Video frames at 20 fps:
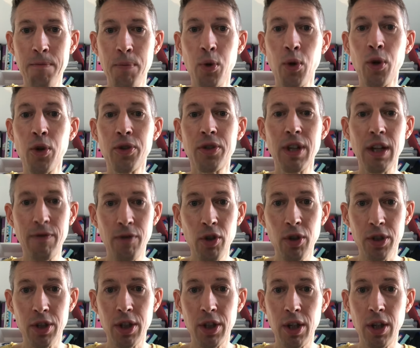paused, they've
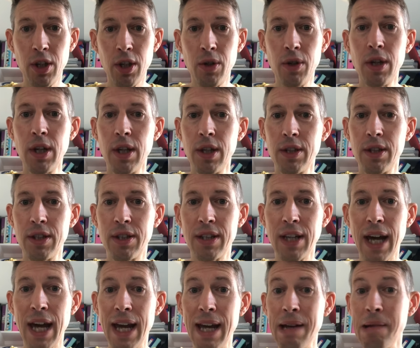looked at you to
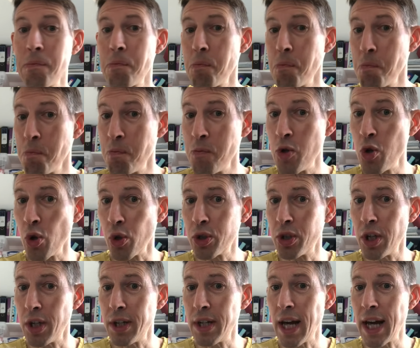say, your
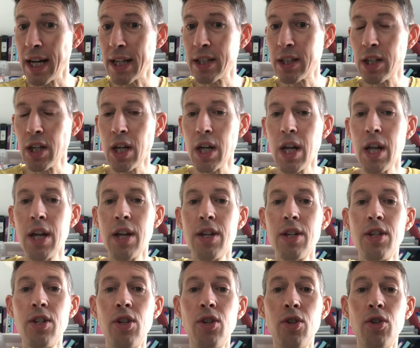turn next.
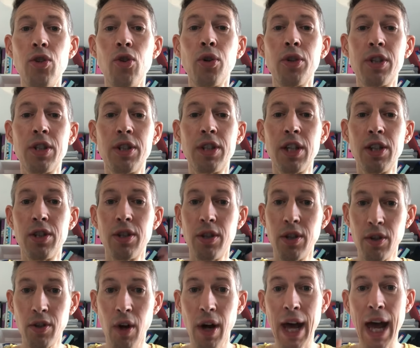Your decision,
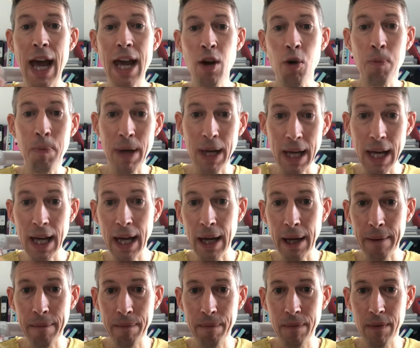you've got A or B here.
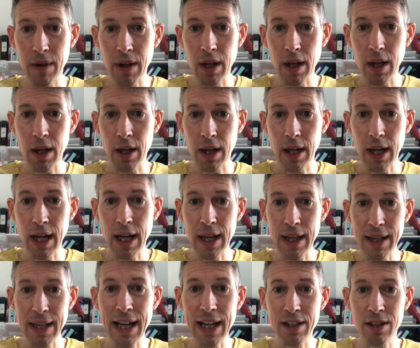Okay,
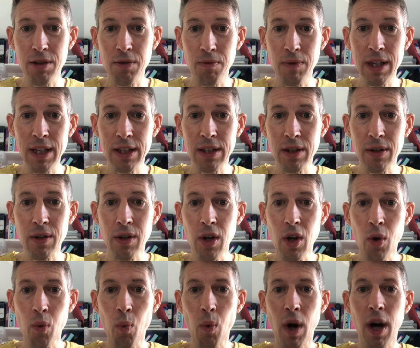and that's the reason
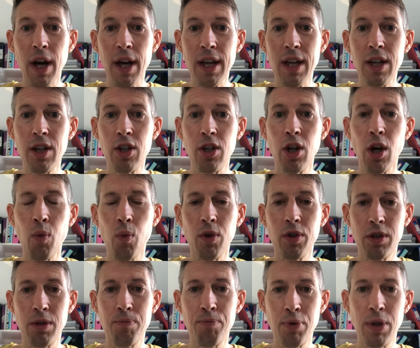why you don't
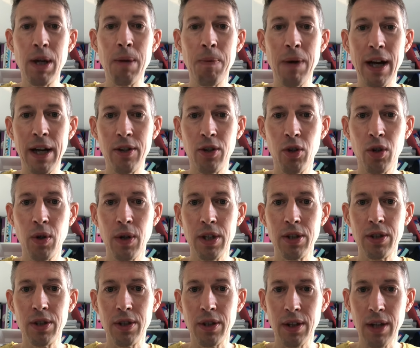want to pre-plan your
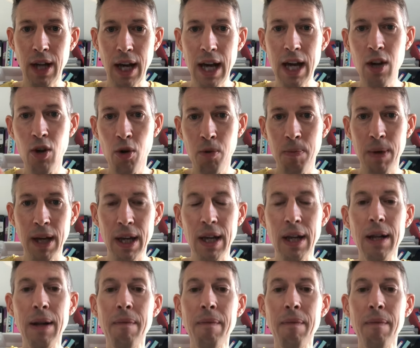question. A or B.